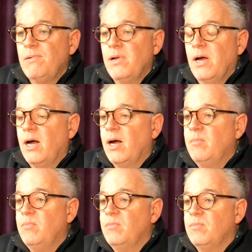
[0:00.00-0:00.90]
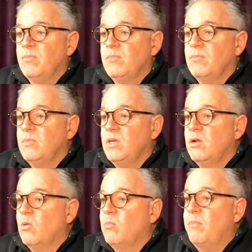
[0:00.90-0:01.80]
You
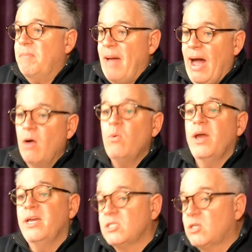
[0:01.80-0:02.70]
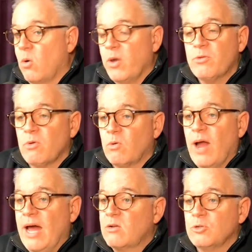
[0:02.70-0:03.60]
know, Poway is going through a
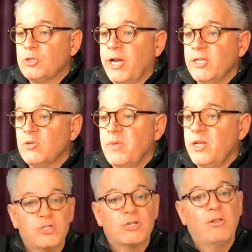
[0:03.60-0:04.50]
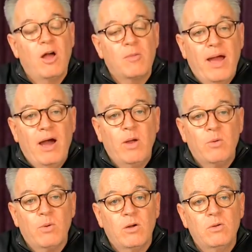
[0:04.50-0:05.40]
radical transformation along Poway
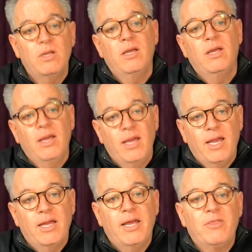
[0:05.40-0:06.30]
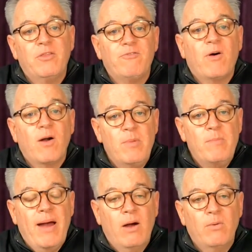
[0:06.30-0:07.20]
Road and at the farm in
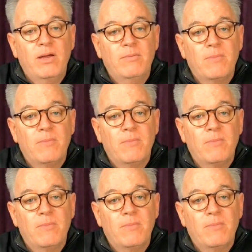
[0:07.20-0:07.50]
Poway.